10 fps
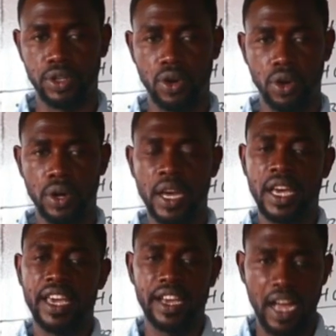we call
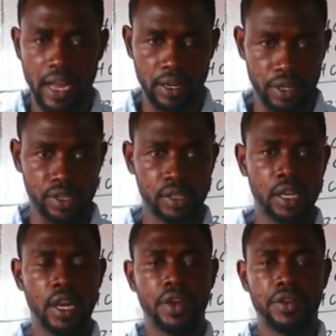a catalyst.
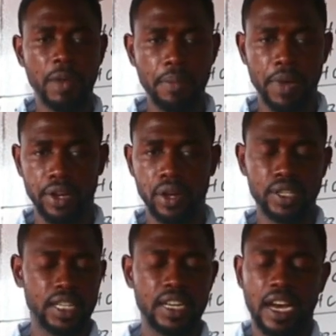Remember, don't
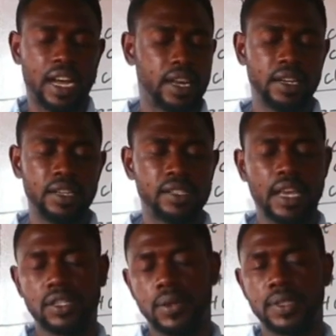say that catalysts are
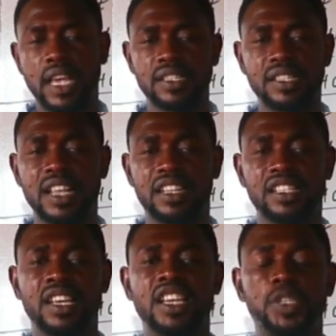substances that
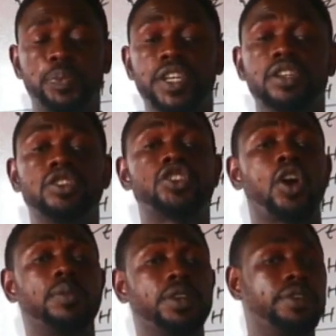speedens
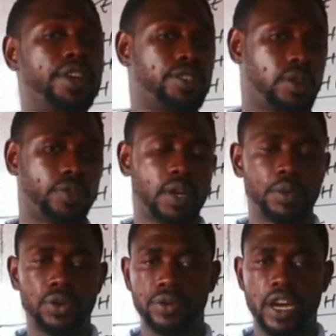up the rate of
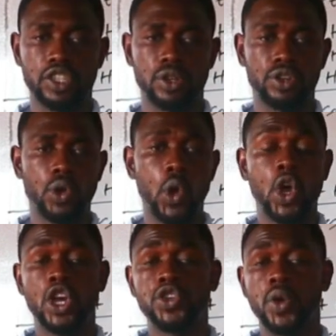chemical reaction. No,
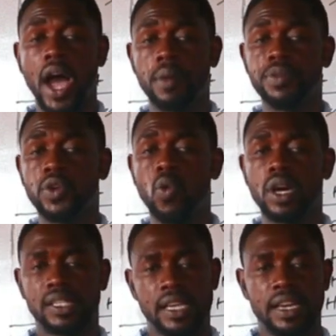you are being
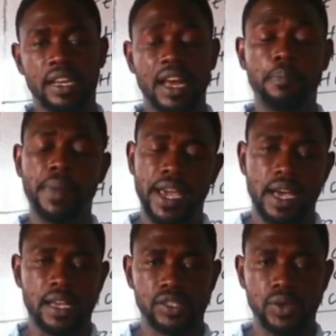one-sided and
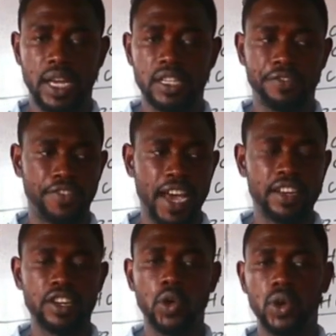biased. You are
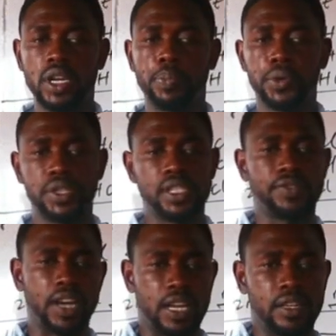defining only positive
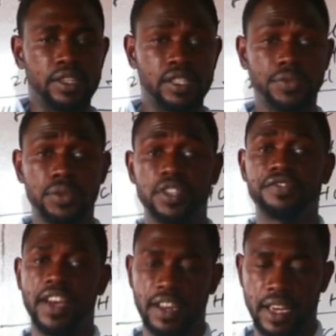catalysts if you
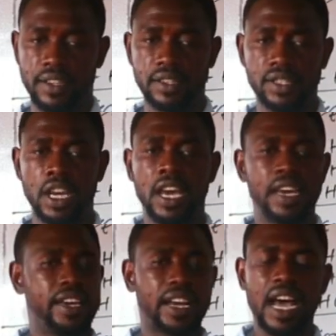define like this.
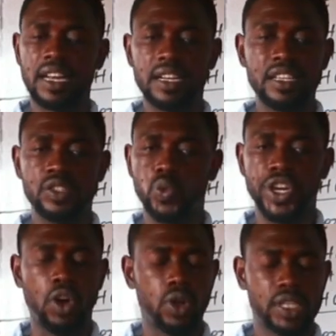A catalyst will
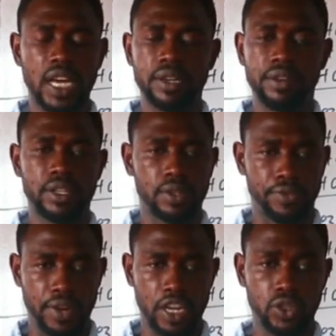alter the rate of
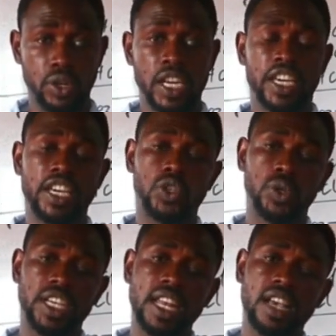reaction. It will
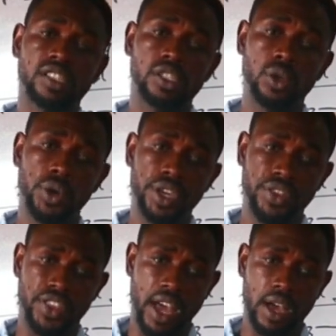either slow it
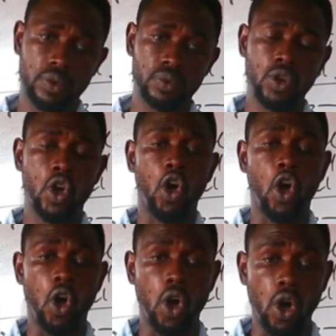down
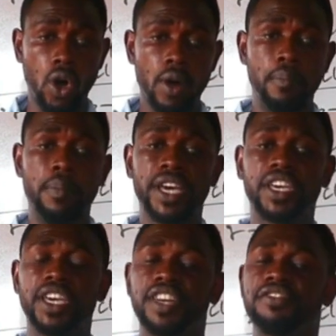or make
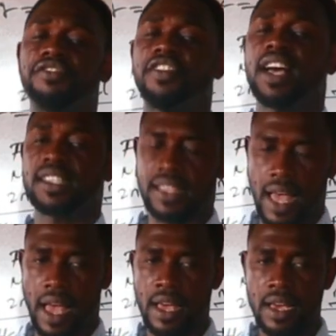it faster.
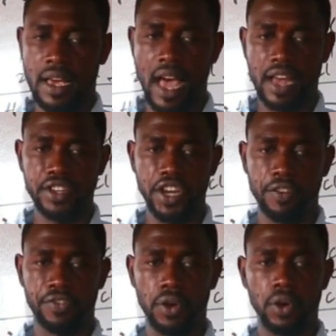And
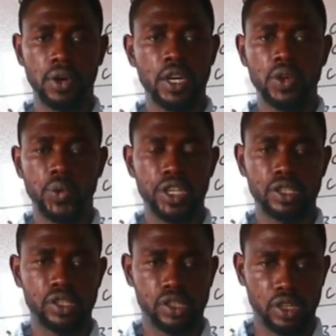therefore, we
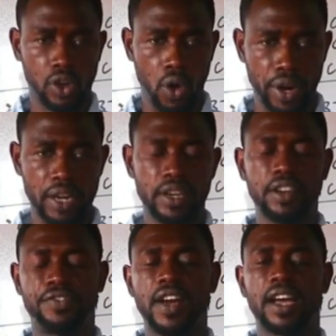correctly
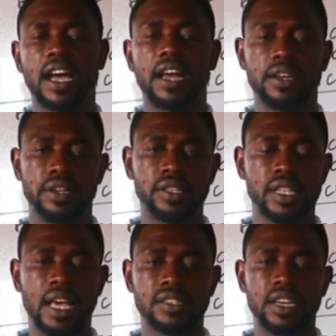define catalyst
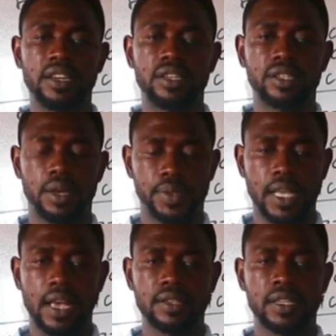as any
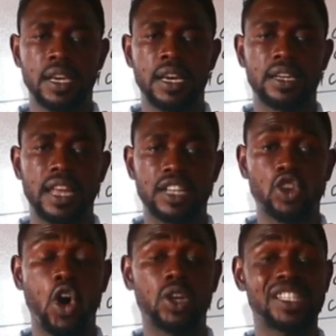substance that
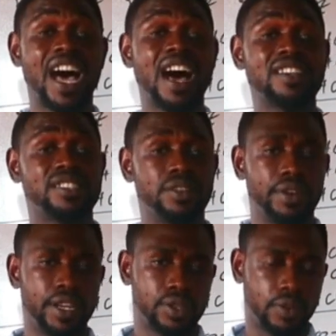alters the
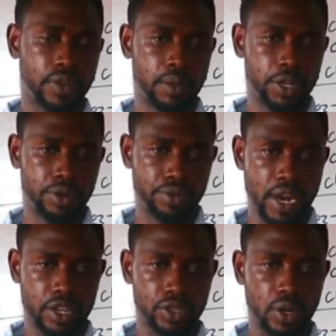rate of chemical
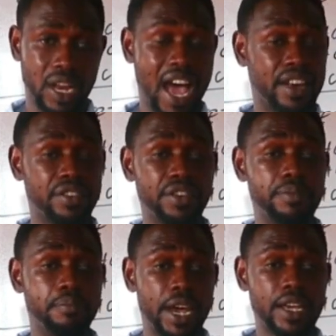reaction and
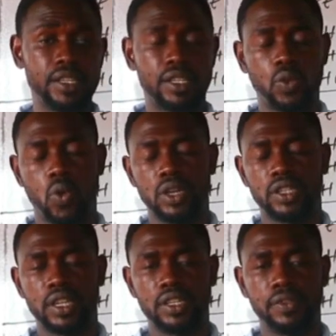remains
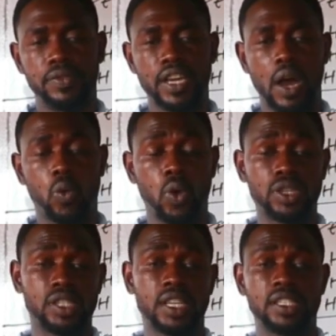qualitatively and
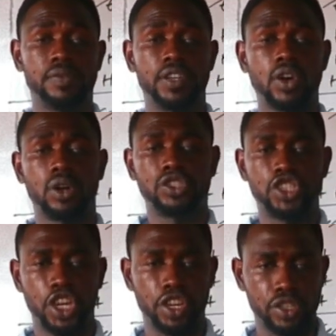quantitatively
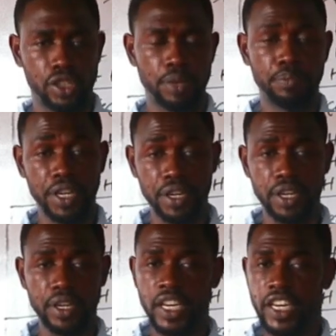unchanged, meaning